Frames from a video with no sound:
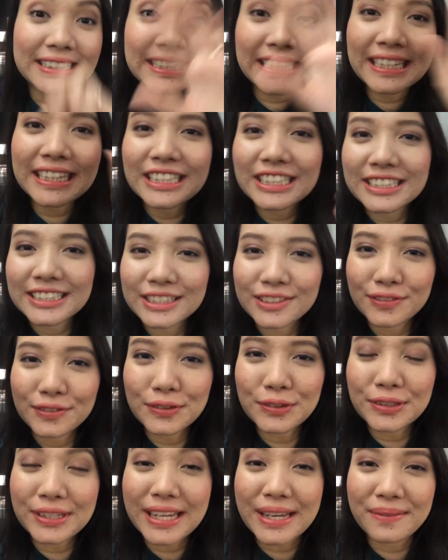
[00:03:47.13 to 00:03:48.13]
delicious
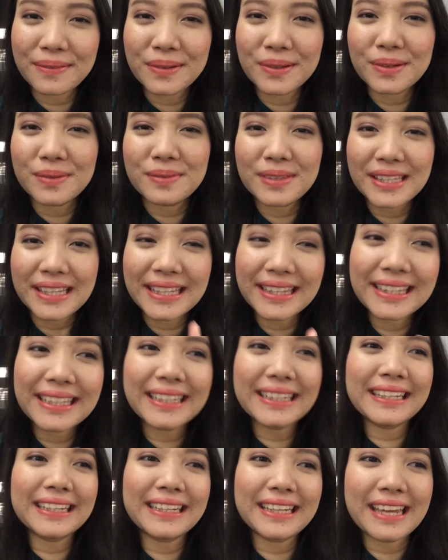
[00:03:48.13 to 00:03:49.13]
food that we will be
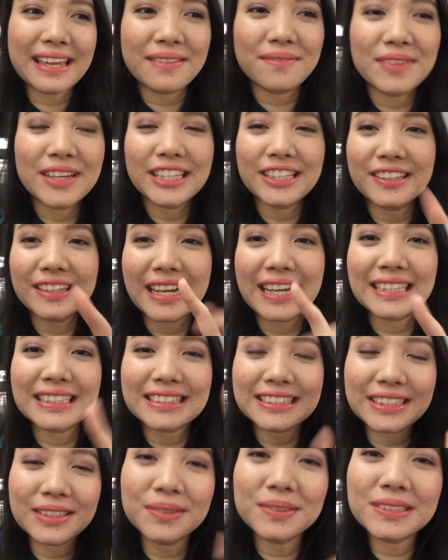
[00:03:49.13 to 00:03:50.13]
eating and make you guys
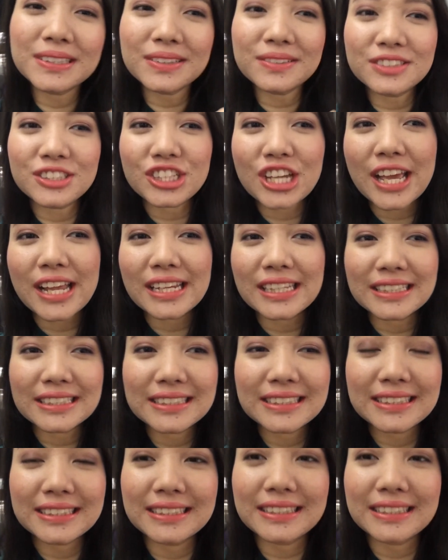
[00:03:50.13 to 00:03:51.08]
so so jealous.